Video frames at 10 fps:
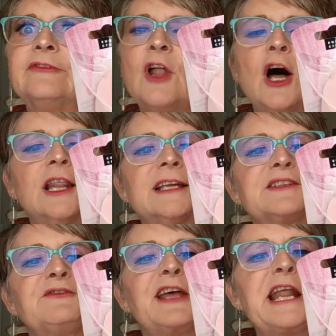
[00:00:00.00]

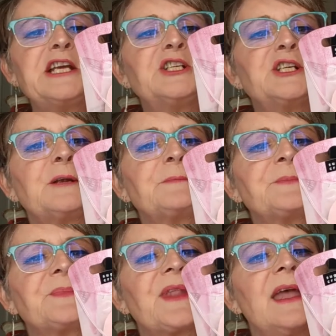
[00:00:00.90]
flawless finish.
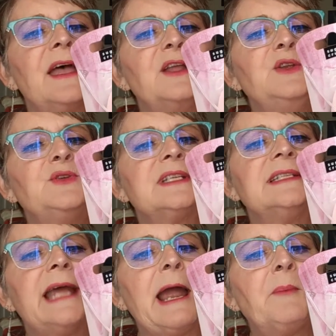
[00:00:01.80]
Use
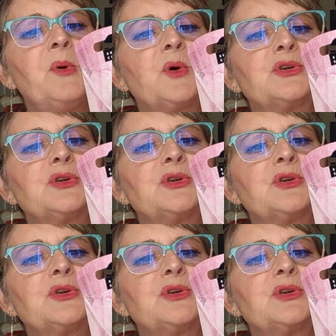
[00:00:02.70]
it damp